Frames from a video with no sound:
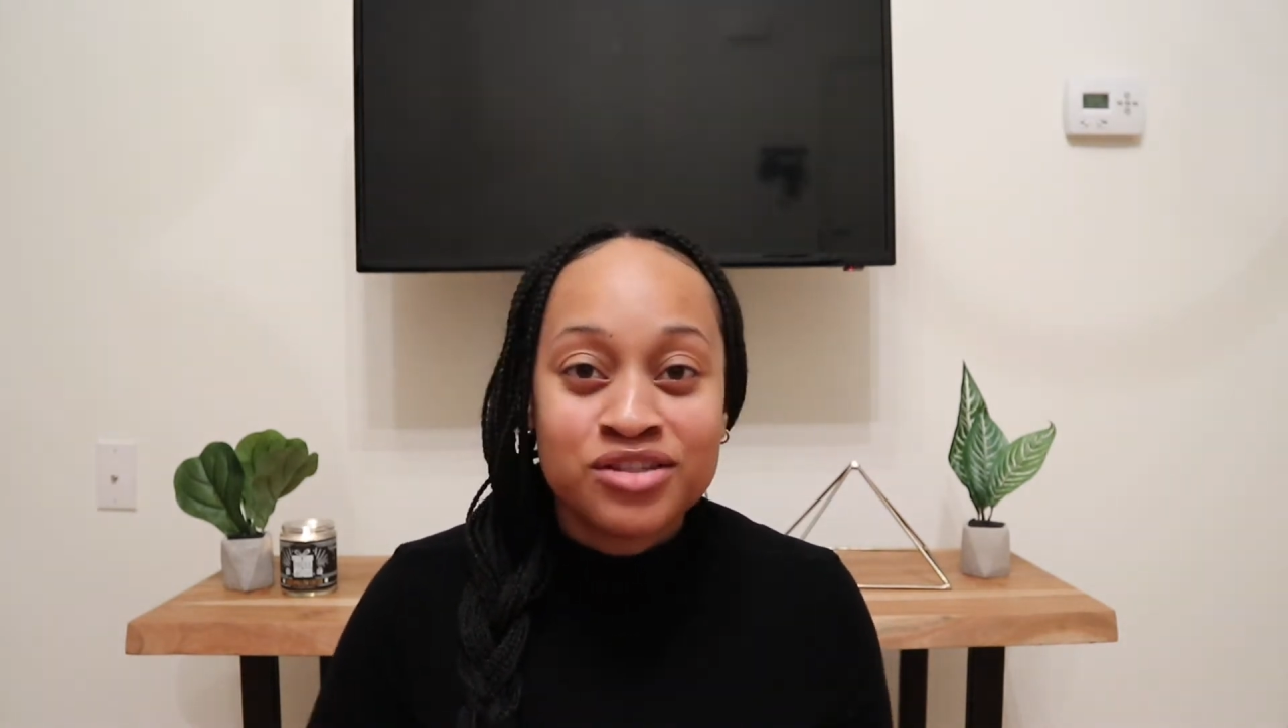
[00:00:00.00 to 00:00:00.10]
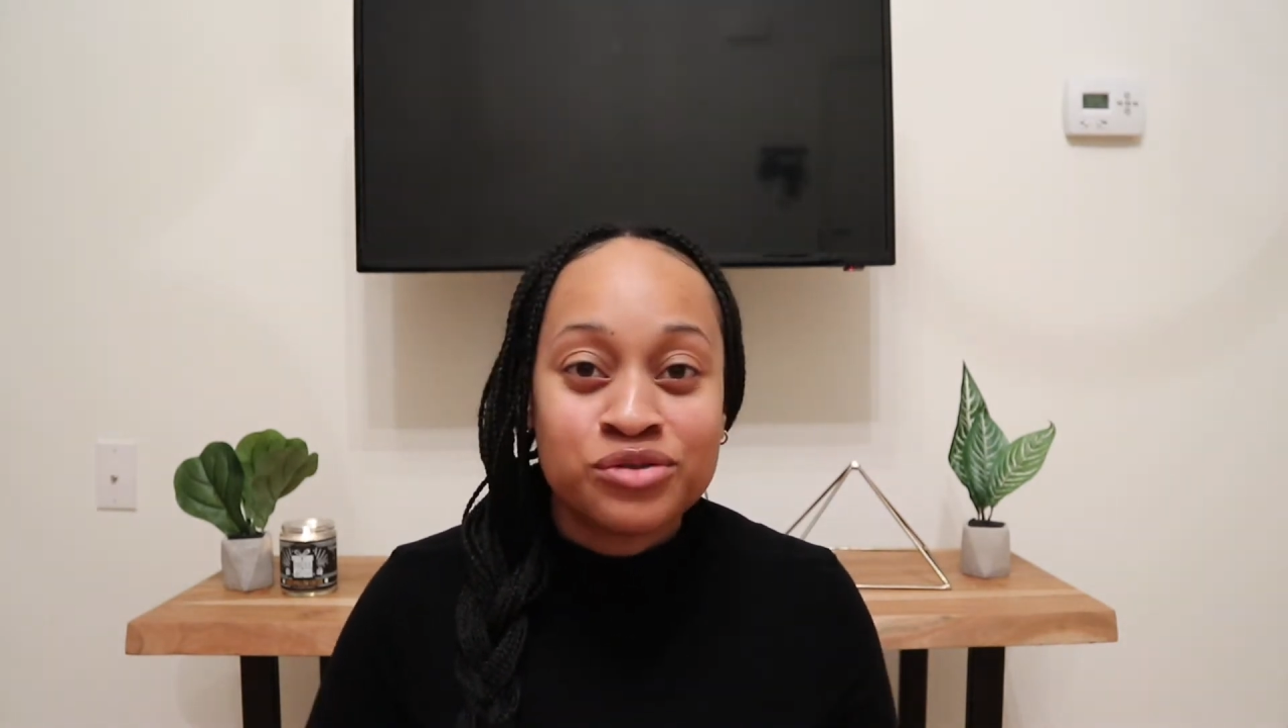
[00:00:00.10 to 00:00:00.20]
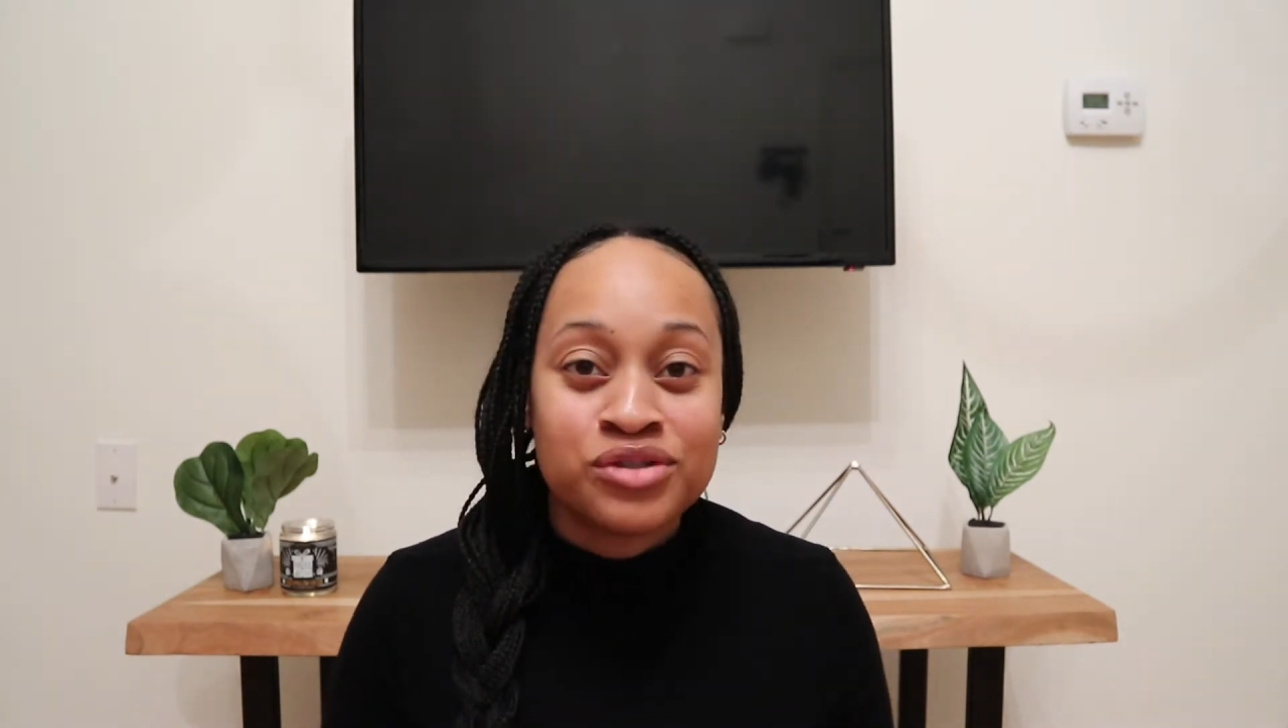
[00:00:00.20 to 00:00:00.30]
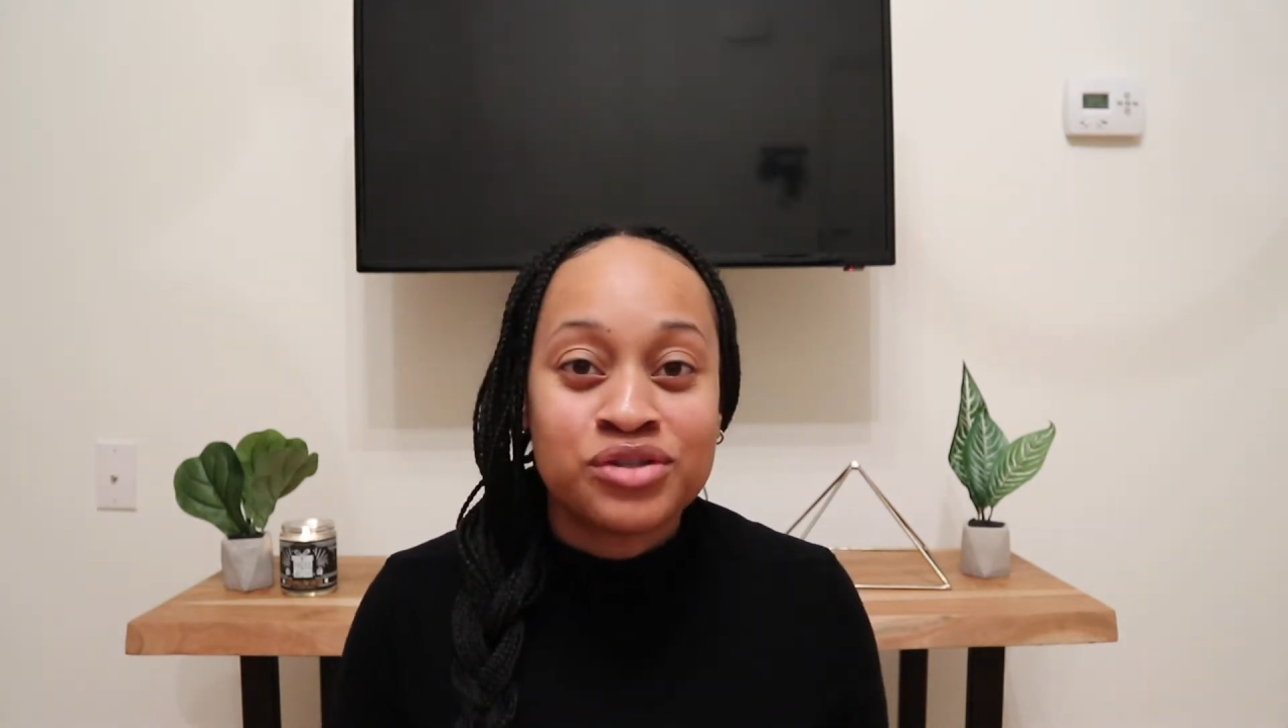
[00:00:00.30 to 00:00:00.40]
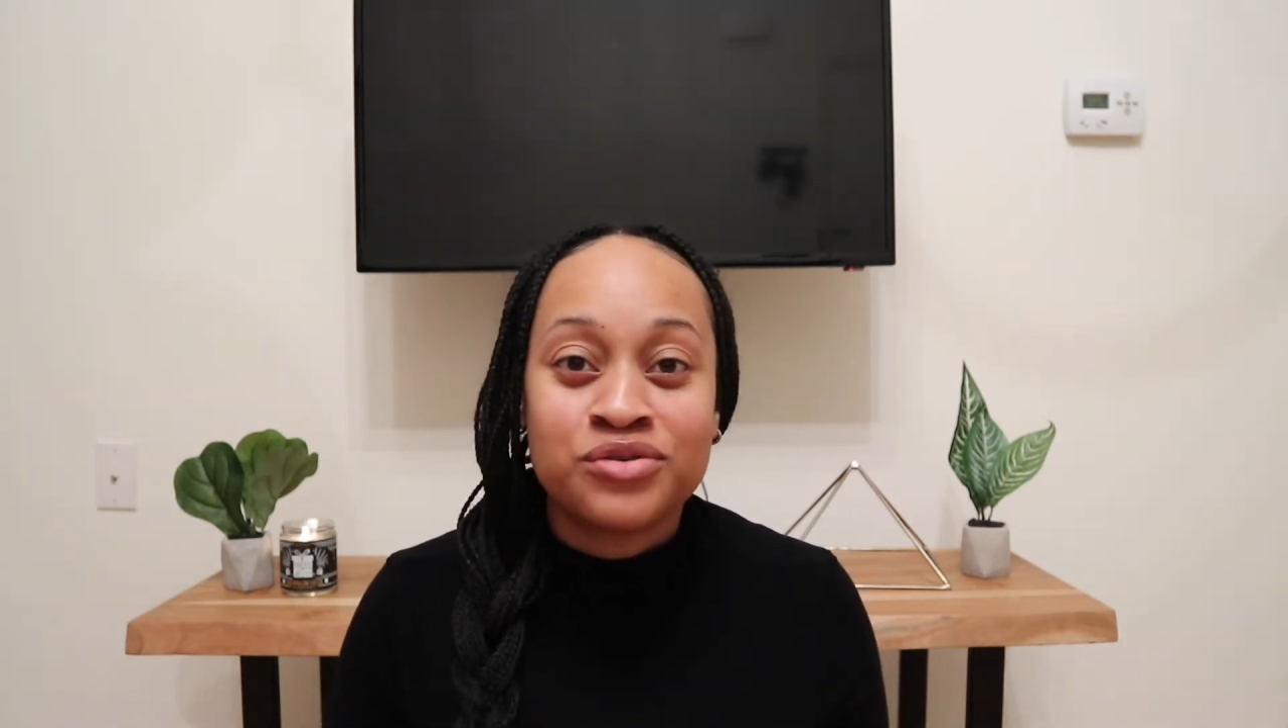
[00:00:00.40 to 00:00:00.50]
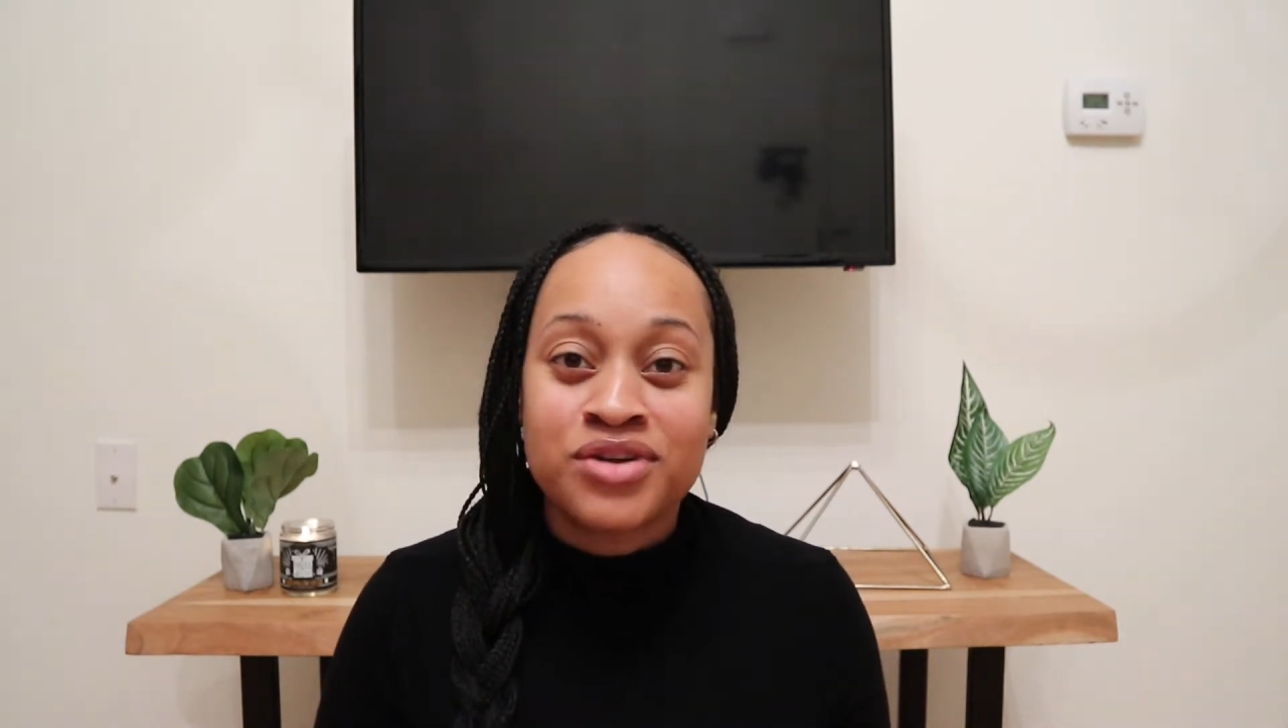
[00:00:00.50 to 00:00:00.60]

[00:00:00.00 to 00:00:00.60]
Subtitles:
due to you